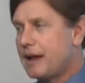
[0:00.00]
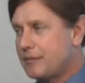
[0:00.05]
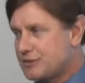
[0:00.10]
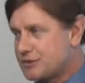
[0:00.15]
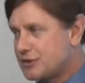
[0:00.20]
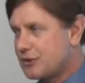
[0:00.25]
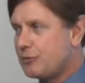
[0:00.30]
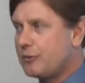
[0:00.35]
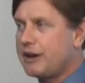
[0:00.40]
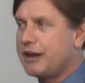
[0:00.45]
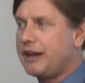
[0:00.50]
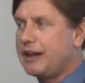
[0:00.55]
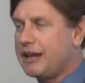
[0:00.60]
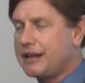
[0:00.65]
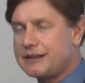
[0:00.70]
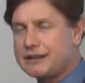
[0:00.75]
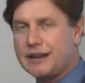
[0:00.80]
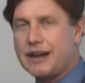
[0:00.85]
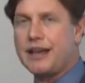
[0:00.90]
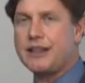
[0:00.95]
I'm sure we can
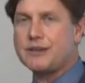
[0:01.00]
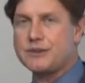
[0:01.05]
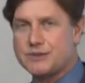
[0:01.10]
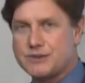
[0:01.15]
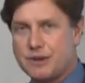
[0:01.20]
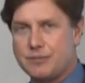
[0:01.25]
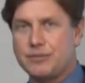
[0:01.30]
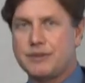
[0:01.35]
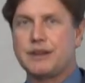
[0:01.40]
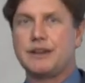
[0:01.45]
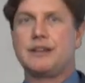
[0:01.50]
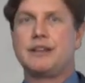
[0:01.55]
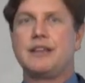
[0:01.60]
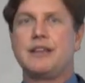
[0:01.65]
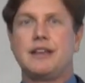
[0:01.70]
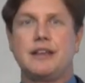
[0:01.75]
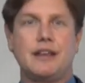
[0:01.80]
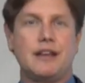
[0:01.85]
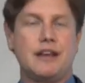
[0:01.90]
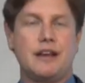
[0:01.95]
get together something,
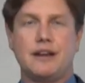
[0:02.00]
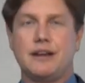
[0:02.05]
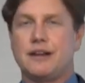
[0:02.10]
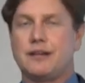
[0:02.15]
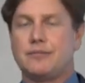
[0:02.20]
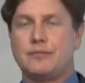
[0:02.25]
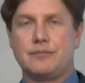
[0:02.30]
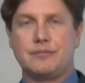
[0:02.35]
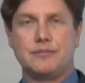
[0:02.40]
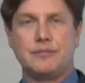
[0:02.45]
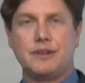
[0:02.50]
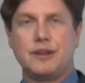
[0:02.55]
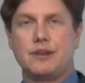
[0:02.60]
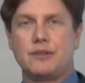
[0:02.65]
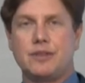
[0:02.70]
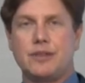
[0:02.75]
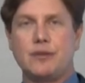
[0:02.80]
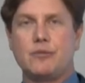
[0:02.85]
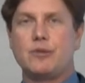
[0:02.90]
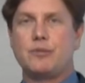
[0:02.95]
um, you
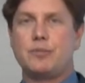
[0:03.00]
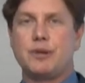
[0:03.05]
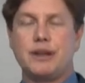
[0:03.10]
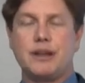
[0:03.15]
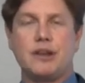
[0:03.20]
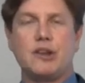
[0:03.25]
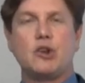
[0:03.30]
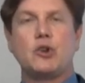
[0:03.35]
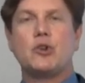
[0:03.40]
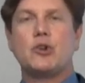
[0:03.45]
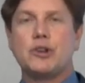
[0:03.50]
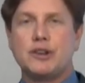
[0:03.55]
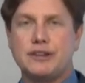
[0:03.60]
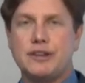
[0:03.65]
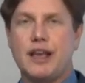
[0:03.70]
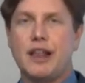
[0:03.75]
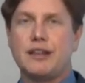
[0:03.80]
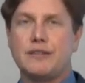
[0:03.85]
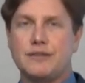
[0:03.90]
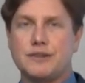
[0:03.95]
know, that would be
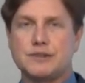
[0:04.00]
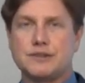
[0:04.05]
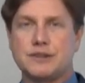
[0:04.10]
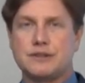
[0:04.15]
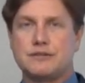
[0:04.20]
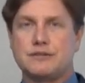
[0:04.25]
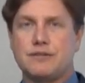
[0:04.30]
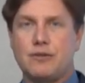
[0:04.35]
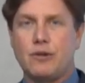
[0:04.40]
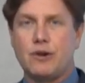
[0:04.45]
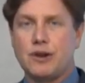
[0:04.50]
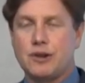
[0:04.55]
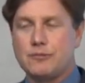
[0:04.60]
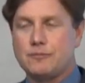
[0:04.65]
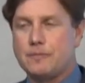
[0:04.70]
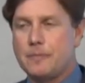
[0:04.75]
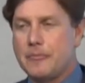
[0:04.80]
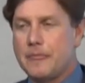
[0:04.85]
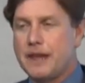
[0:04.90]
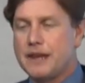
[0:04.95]
good television for you.